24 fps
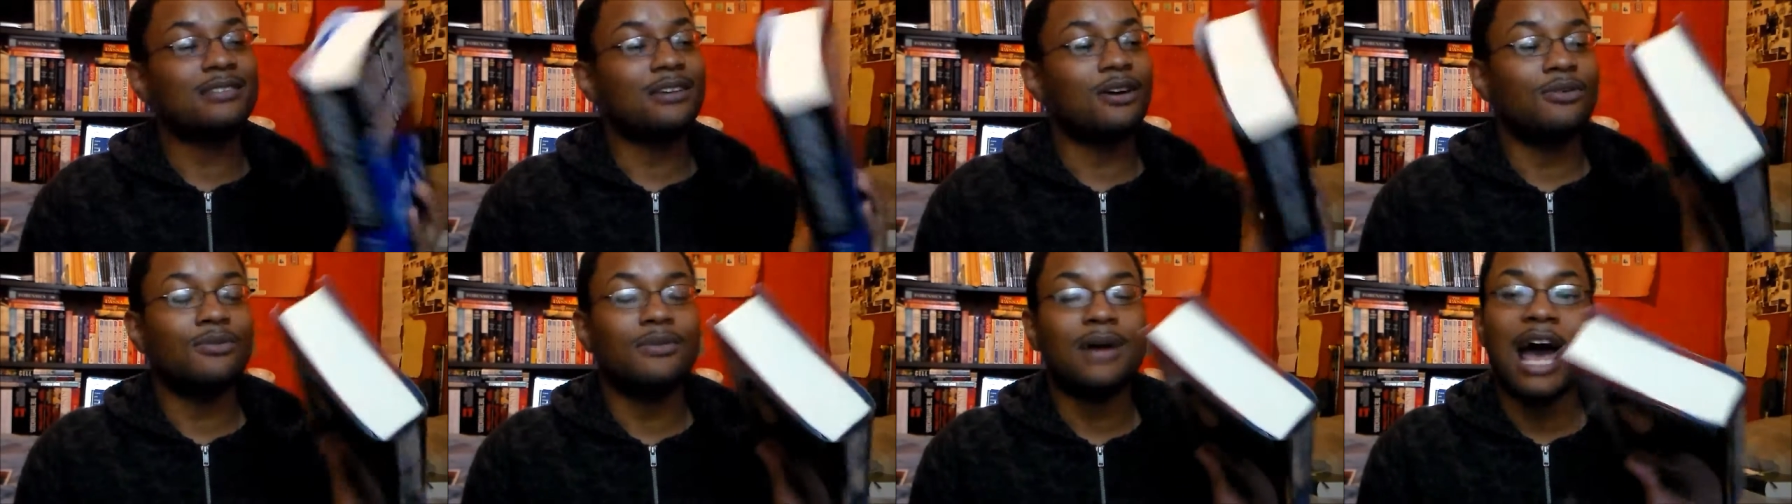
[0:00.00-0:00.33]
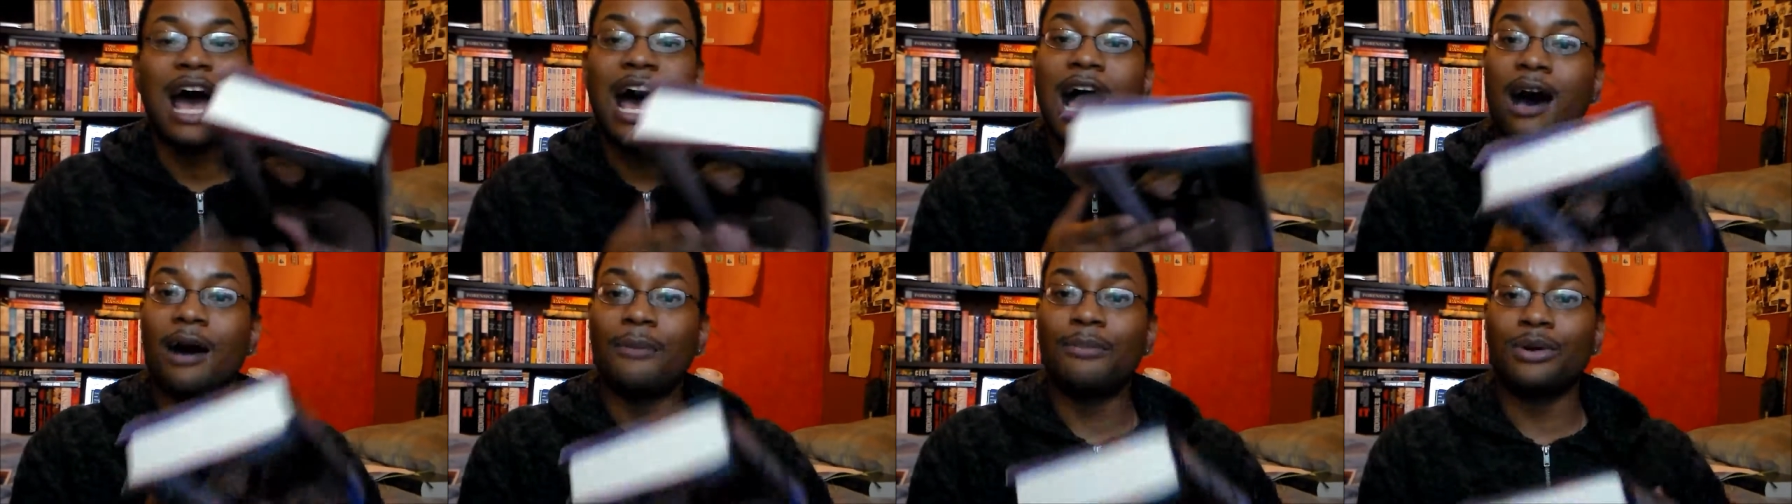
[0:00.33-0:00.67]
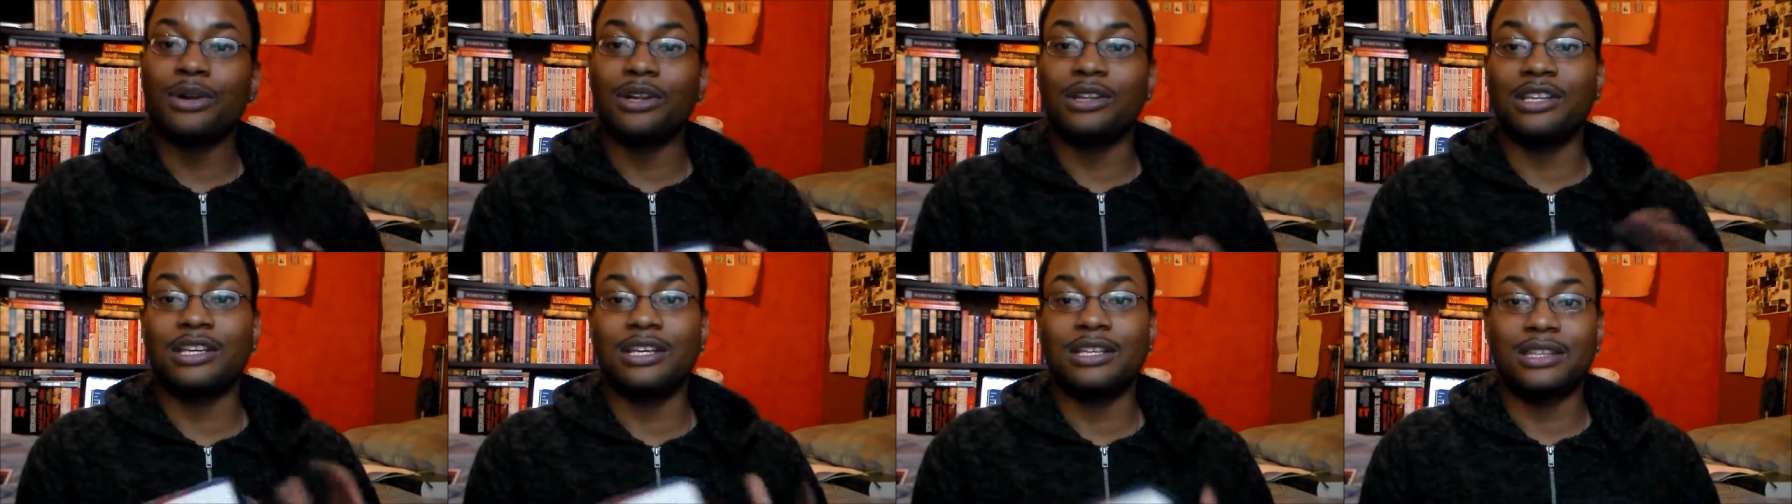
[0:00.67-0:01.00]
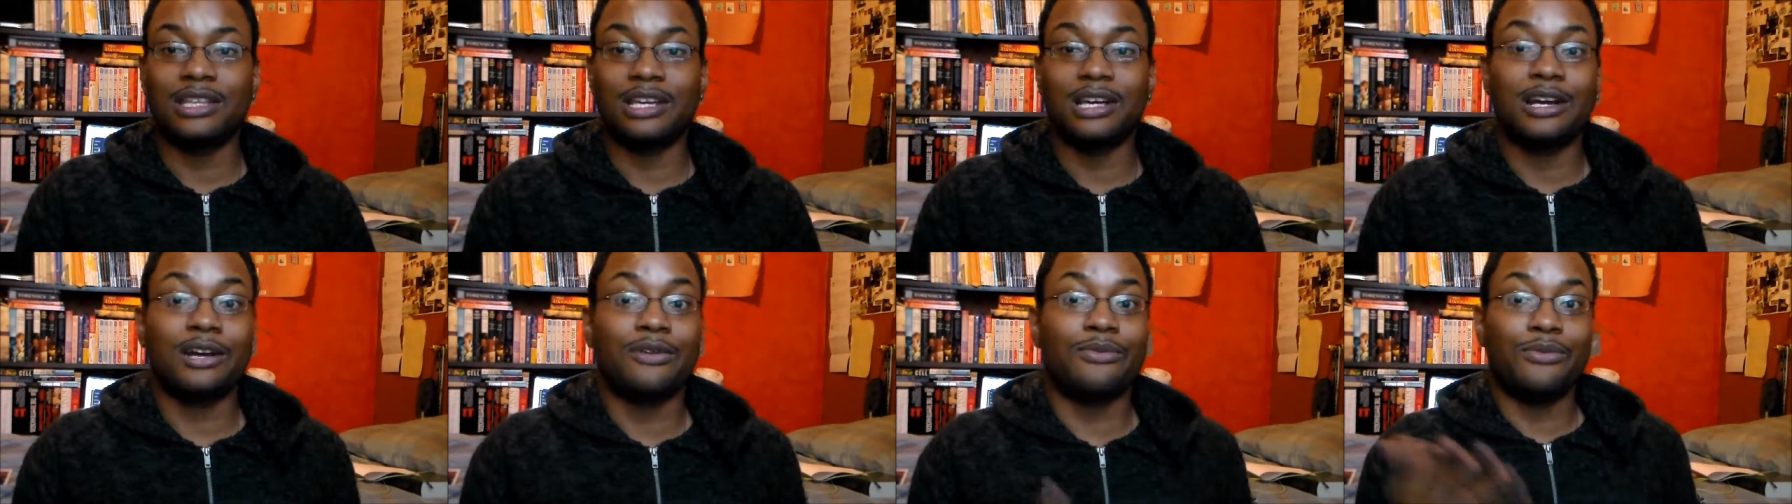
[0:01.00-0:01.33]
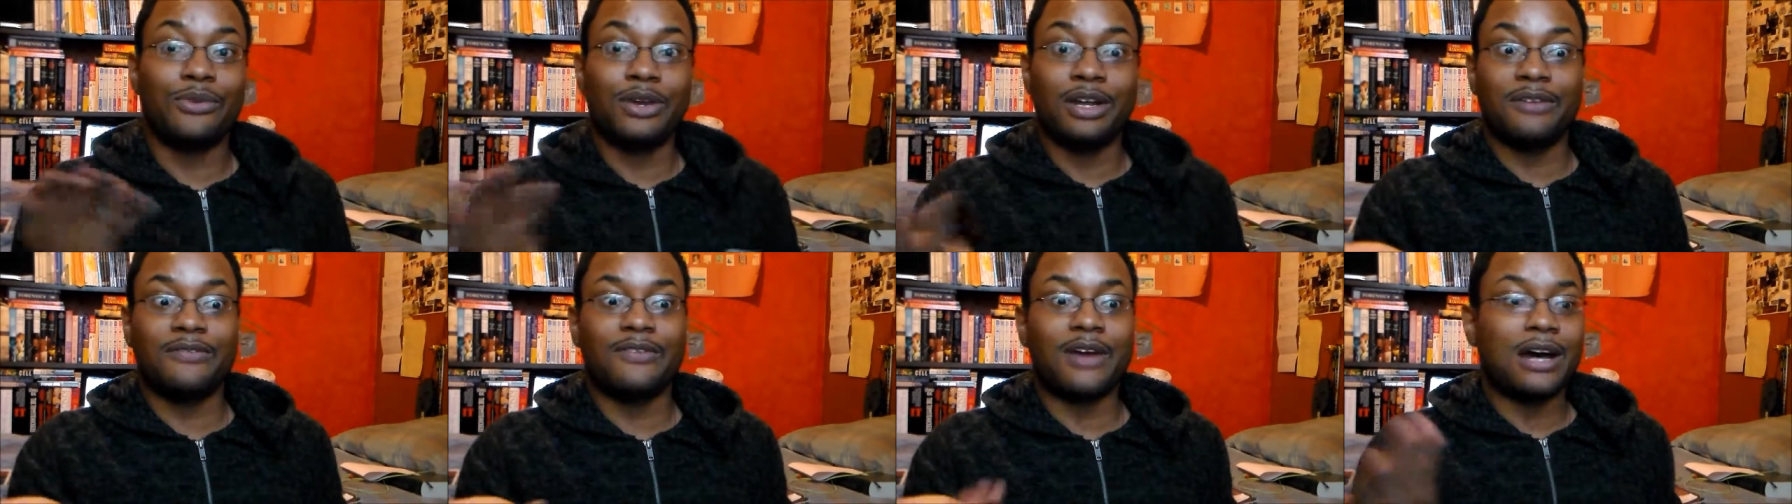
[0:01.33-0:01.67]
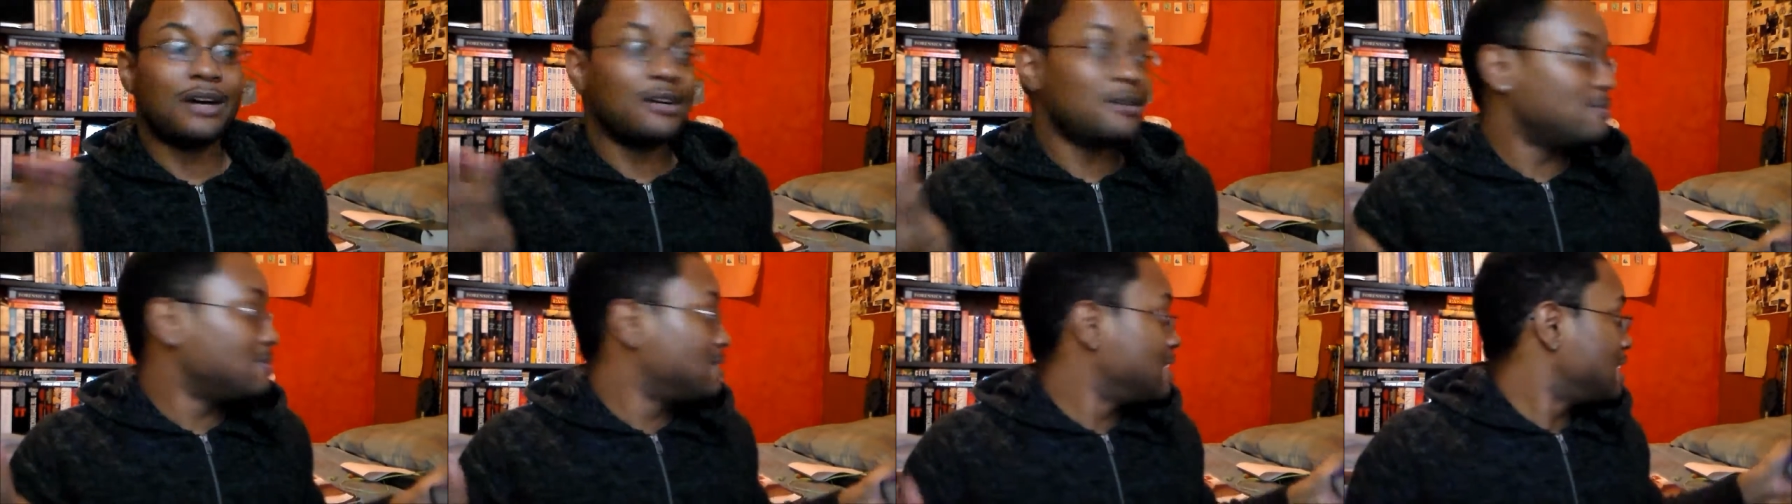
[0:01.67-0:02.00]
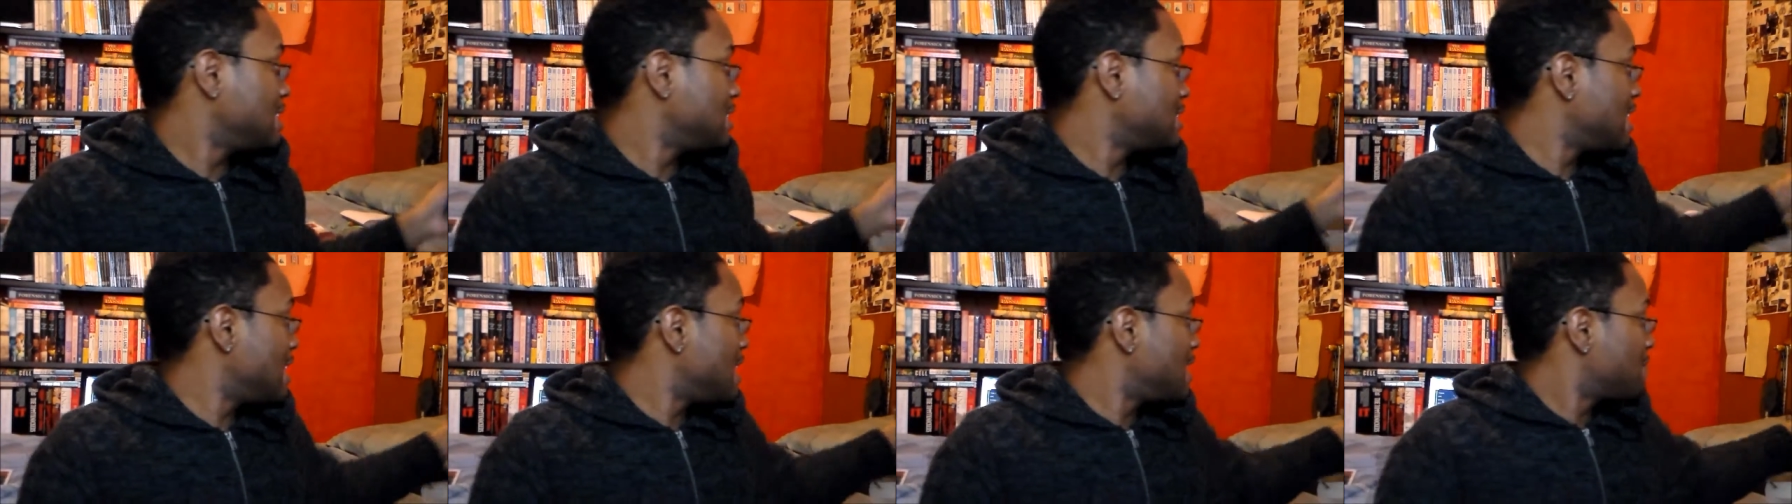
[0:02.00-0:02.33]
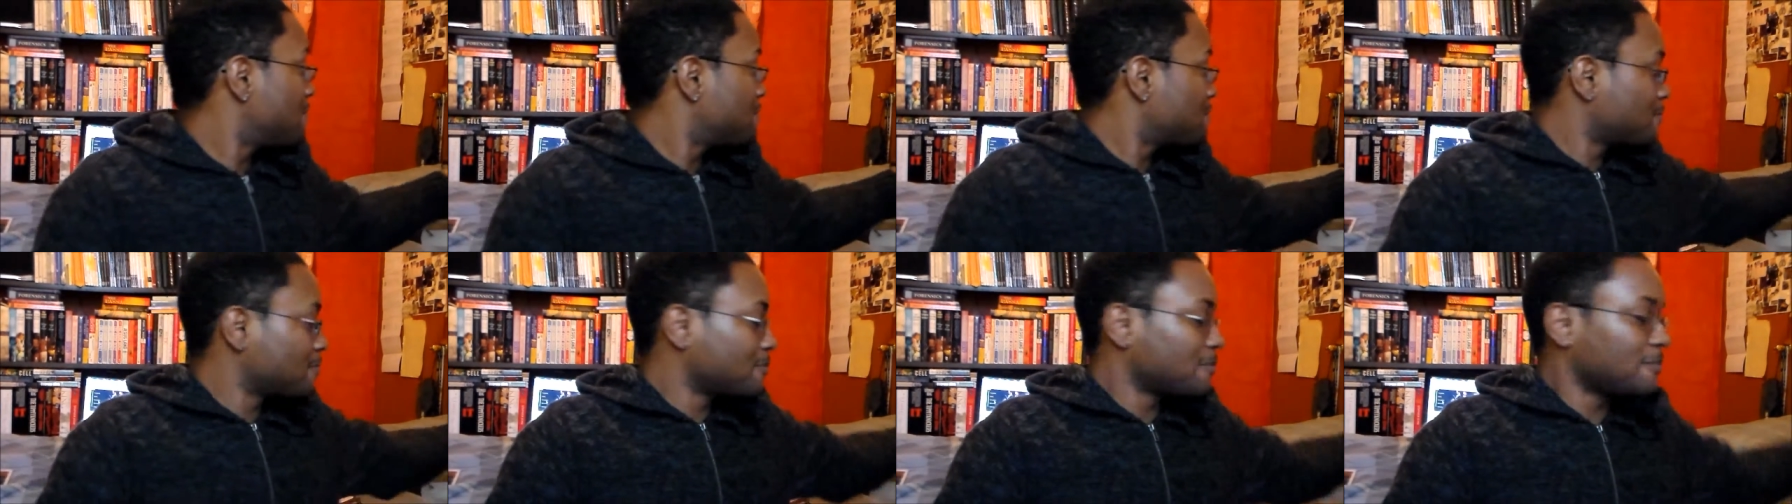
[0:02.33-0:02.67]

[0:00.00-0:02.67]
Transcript: So I'll put a link there whenever I update that.